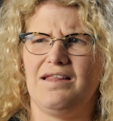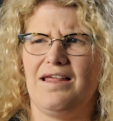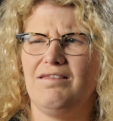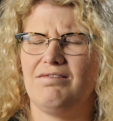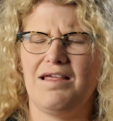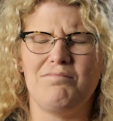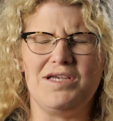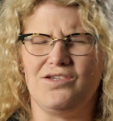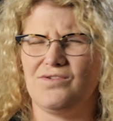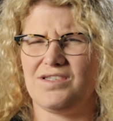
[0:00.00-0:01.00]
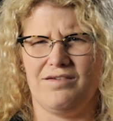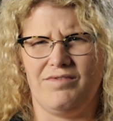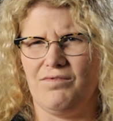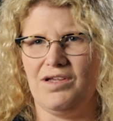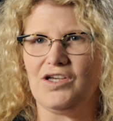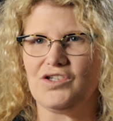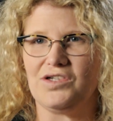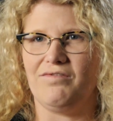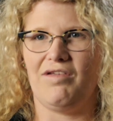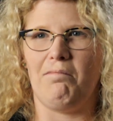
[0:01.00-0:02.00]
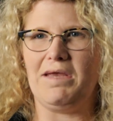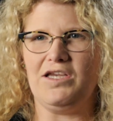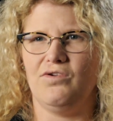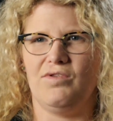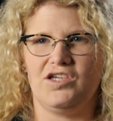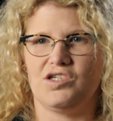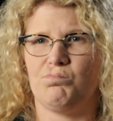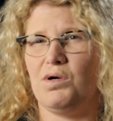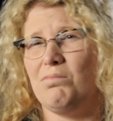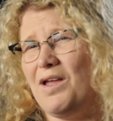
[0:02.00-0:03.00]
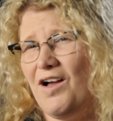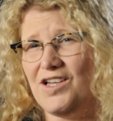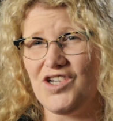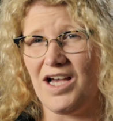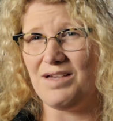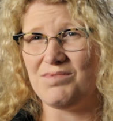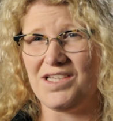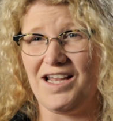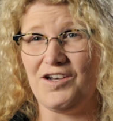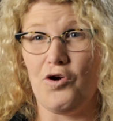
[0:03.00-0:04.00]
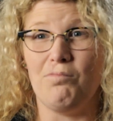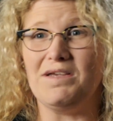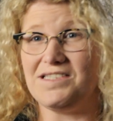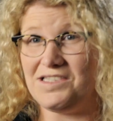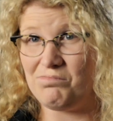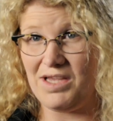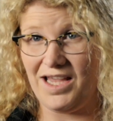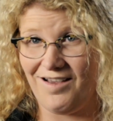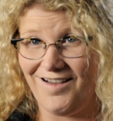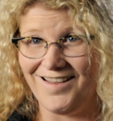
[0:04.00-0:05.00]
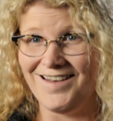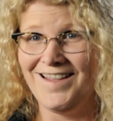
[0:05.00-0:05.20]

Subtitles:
they let me do stuff they really shouldn't have let me do. They just put me on jobs that I had no business being on,